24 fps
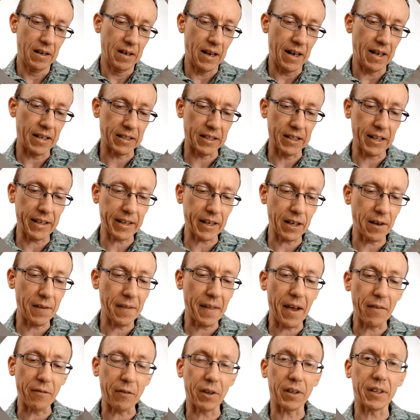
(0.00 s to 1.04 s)
As Lego,
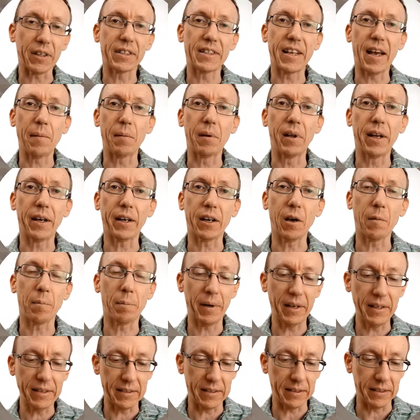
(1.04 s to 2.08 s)
they have got the same Lego
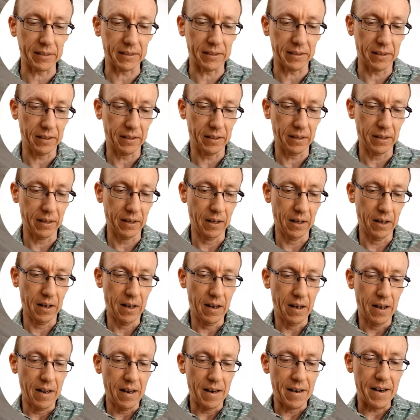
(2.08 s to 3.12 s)
pieces.
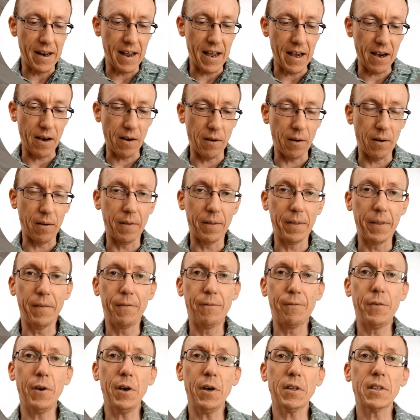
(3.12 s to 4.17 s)
Now, the
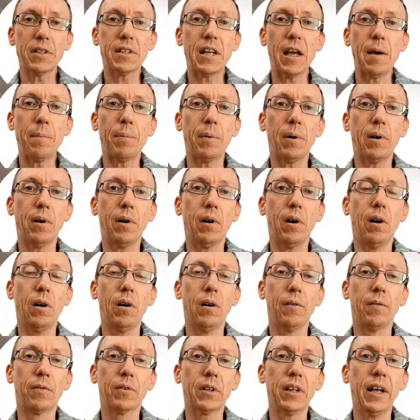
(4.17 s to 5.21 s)
first step
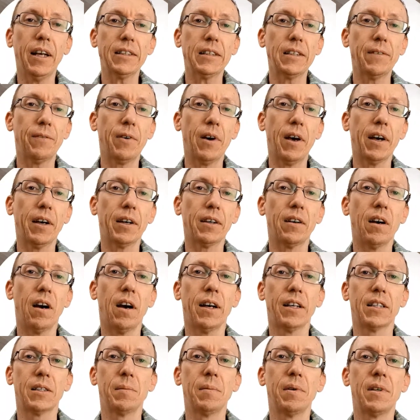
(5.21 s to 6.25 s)
of classifying
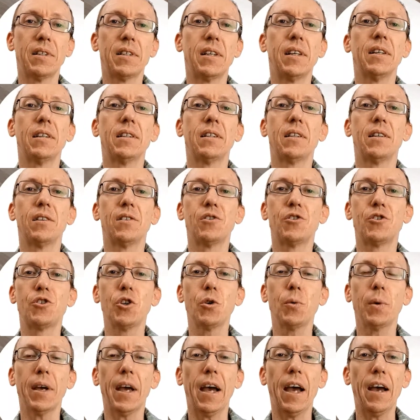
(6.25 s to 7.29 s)
isomers is,
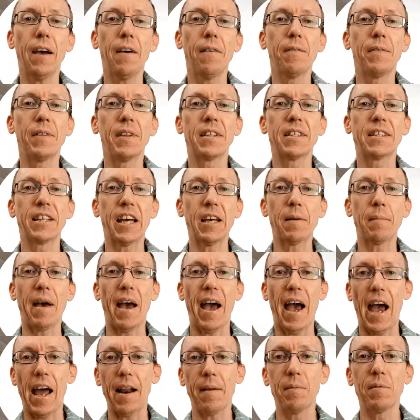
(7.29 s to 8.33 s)
do we have the same
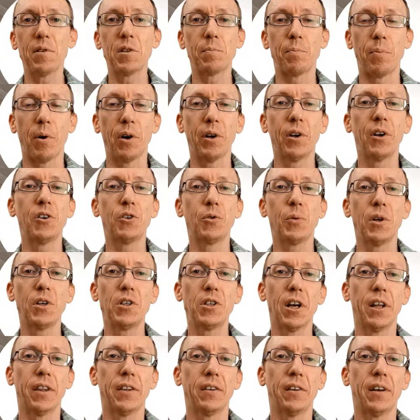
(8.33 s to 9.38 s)
atoms bonded to
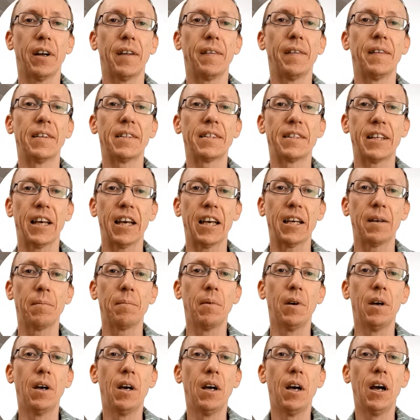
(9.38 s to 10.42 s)
each other in the
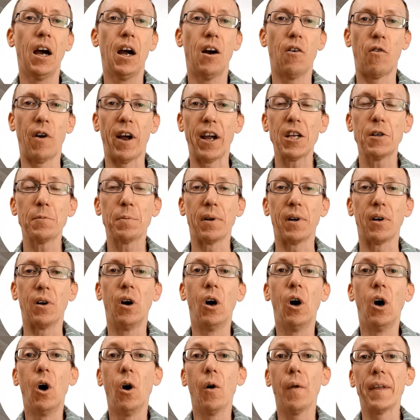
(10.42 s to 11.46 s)
same arrangement
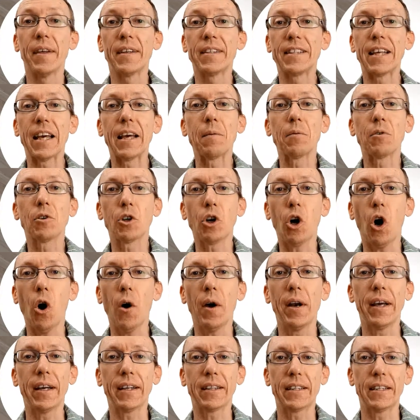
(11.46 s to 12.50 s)
or the same
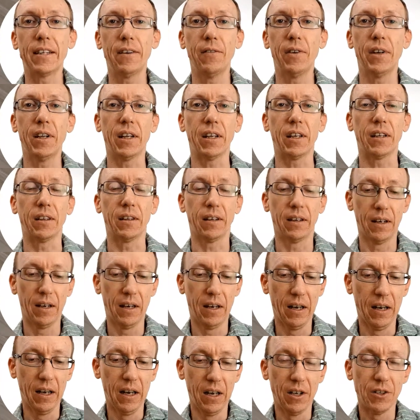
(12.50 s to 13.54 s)
connectivity?
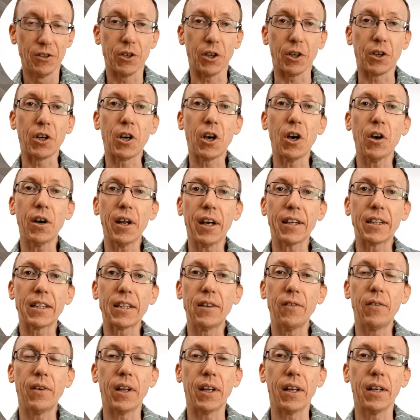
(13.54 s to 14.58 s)
So
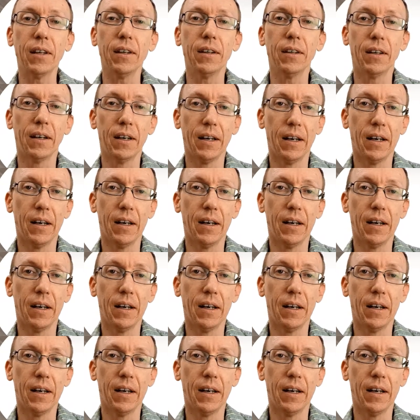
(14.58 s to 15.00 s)
connectivity,